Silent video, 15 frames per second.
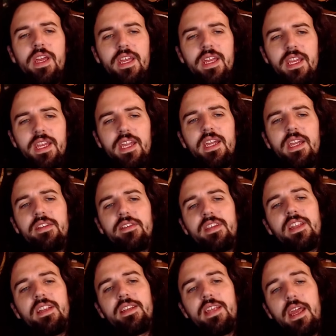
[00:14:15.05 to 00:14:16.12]
He is going
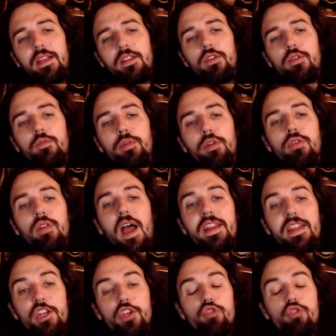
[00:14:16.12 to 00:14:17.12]
to take the blue line and